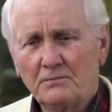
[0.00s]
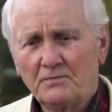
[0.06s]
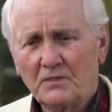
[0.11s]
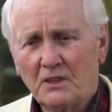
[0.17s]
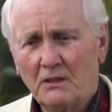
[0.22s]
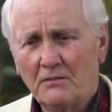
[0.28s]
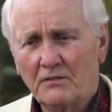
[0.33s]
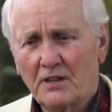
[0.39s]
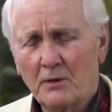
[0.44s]

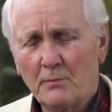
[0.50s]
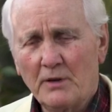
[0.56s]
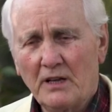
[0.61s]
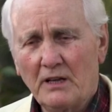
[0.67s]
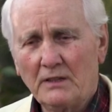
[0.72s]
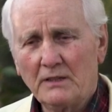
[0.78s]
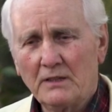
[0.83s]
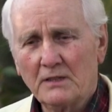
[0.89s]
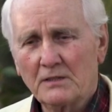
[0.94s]
of
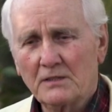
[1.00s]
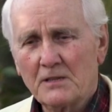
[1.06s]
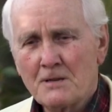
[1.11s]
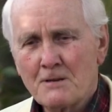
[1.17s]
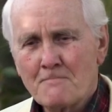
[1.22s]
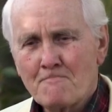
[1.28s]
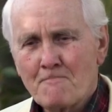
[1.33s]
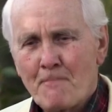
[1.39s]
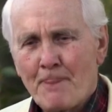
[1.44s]
camellias
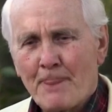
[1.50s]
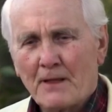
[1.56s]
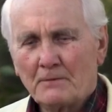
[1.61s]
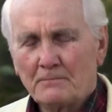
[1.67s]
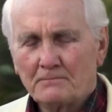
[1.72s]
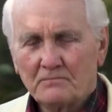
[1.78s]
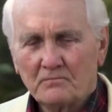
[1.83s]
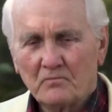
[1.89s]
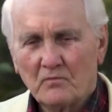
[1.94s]

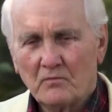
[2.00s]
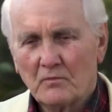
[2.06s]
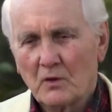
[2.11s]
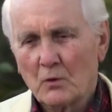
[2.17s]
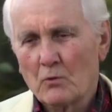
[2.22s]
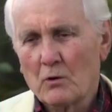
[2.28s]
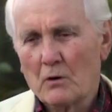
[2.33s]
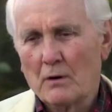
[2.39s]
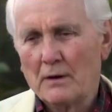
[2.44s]

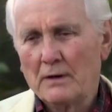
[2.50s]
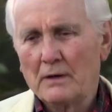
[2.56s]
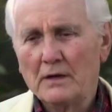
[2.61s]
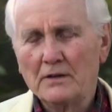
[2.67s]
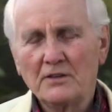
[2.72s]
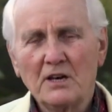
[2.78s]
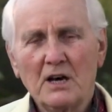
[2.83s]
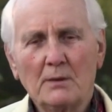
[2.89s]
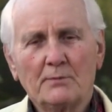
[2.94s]
were
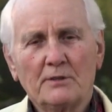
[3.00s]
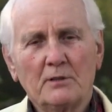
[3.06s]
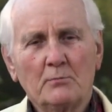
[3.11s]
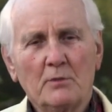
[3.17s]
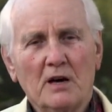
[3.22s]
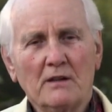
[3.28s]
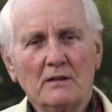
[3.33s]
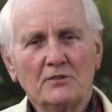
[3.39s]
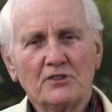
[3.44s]
adopted
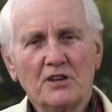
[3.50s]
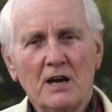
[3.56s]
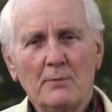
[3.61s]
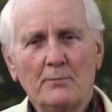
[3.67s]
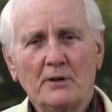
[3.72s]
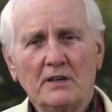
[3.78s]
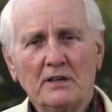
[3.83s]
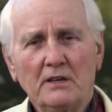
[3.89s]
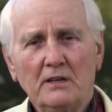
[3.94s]
by the
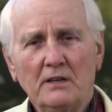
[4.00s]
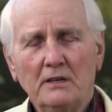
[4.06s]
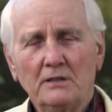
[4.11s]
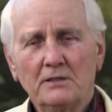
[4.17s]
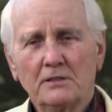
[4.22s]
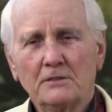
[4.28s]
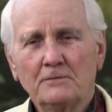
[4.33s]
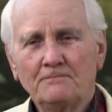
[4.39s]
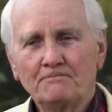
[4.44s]

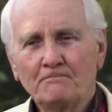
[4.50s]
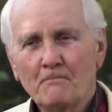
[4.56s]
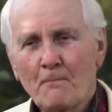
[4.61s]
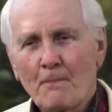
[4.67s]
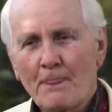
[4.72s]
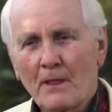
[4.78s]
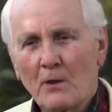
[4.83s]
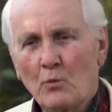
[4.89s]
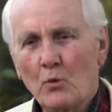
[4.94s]
Japanese.
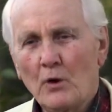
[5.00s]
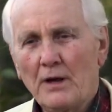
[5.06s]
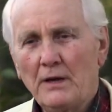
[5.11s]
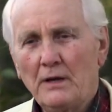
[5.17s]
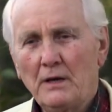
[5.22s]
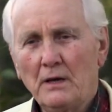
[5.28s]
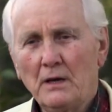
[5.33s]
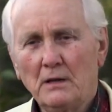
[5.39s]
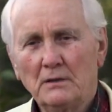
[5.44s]

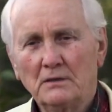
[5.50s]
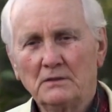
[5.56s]
We